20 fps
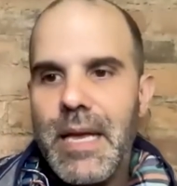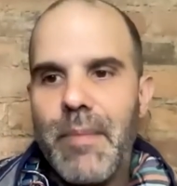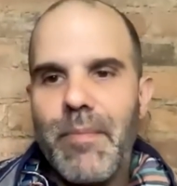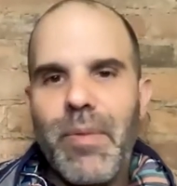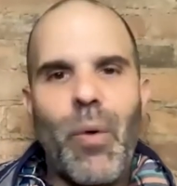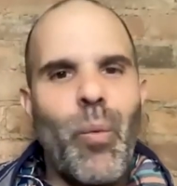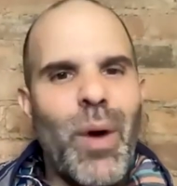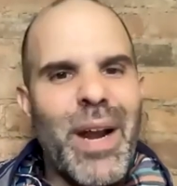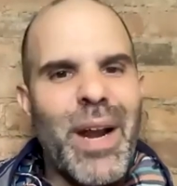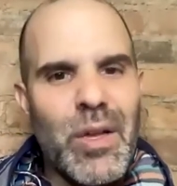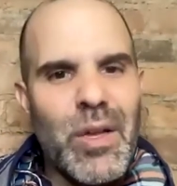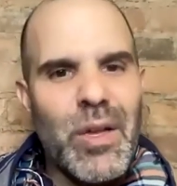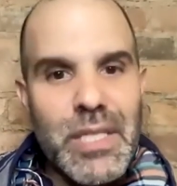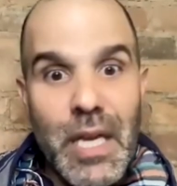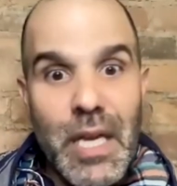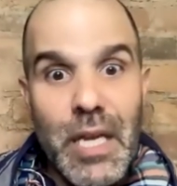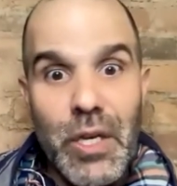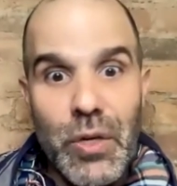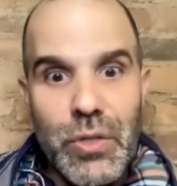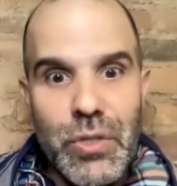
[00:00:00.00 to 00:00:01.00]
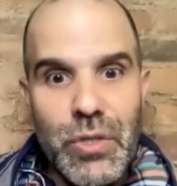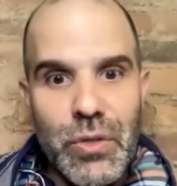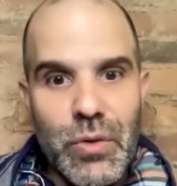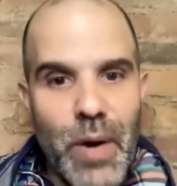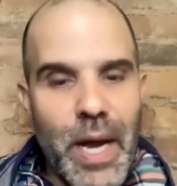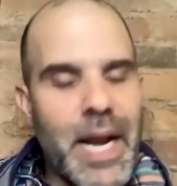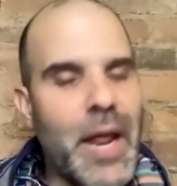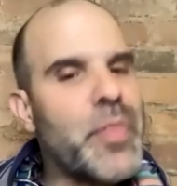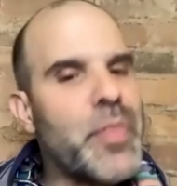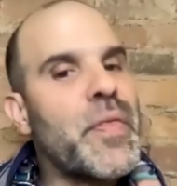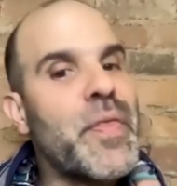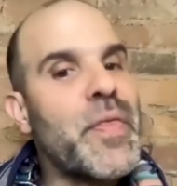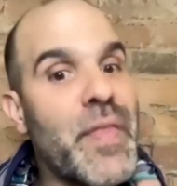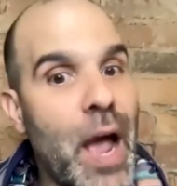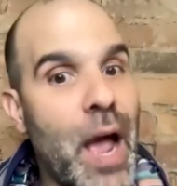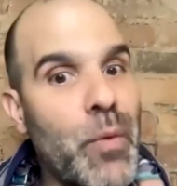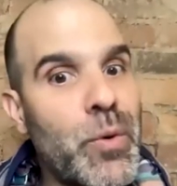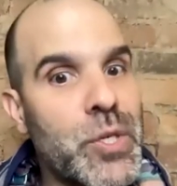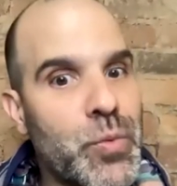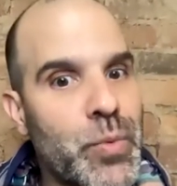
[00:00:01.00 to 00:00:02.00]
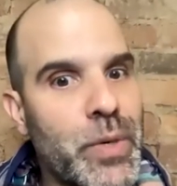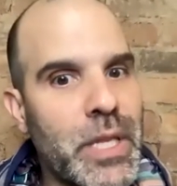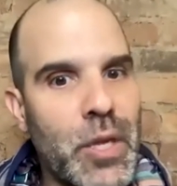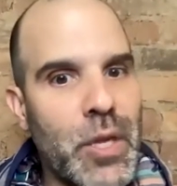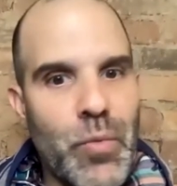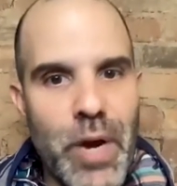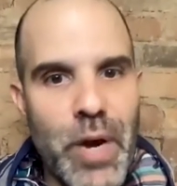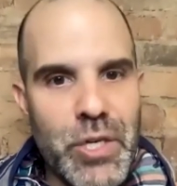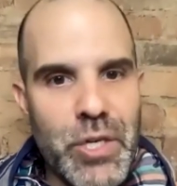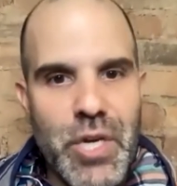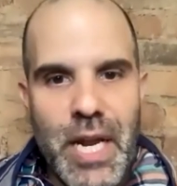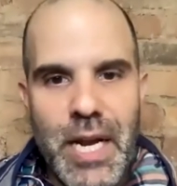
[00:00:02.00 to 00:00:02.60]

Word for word: But what else can you do? And I thought that that was really rich.